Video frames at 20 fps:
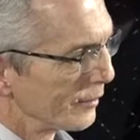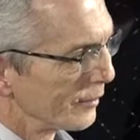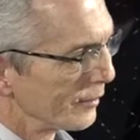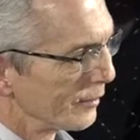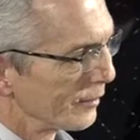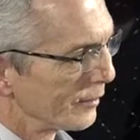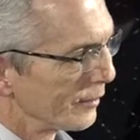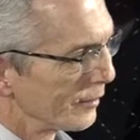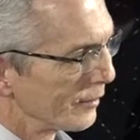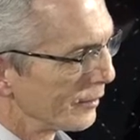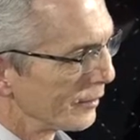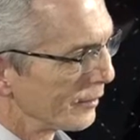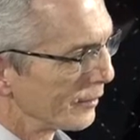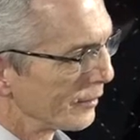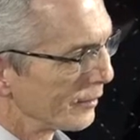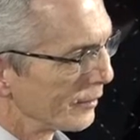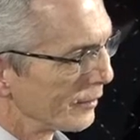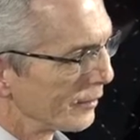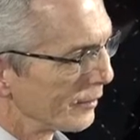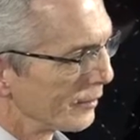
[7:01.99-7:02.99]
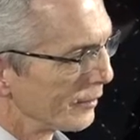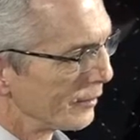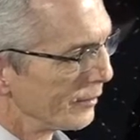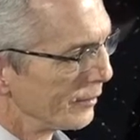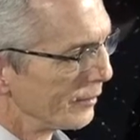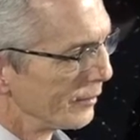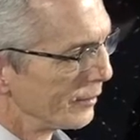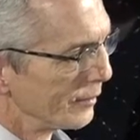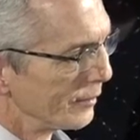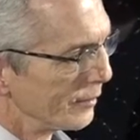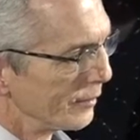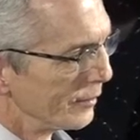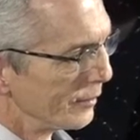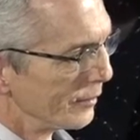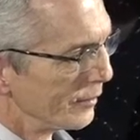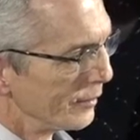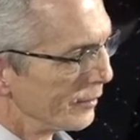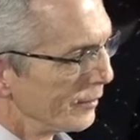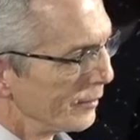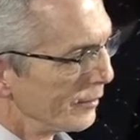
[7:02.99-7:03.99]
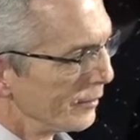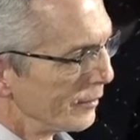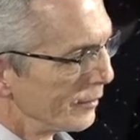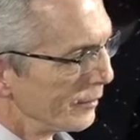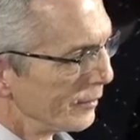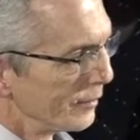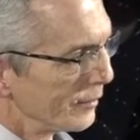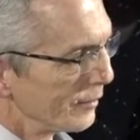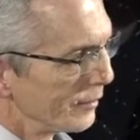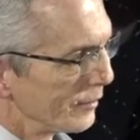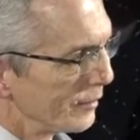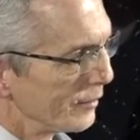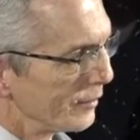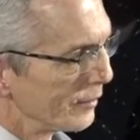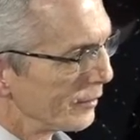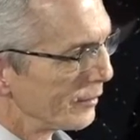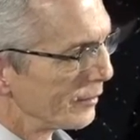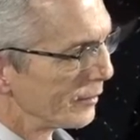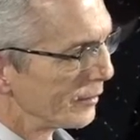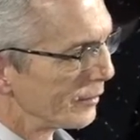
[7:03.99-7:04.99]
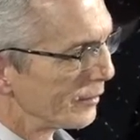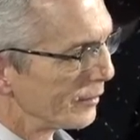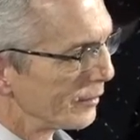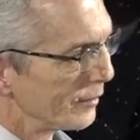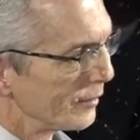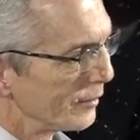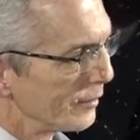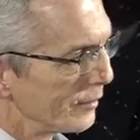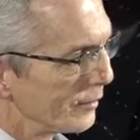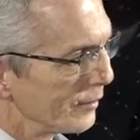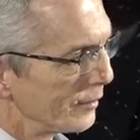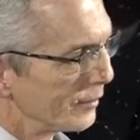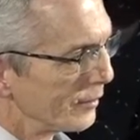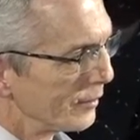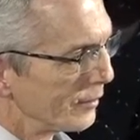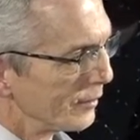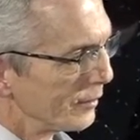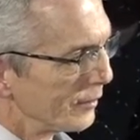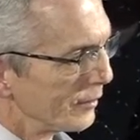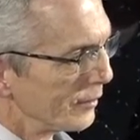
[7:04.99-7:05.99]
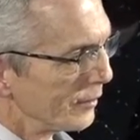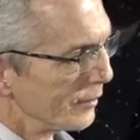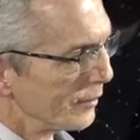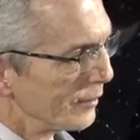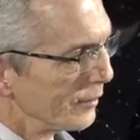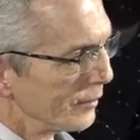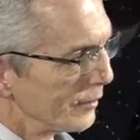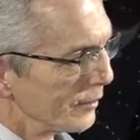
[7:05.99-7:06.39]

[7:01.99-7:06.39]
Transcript: [no speech]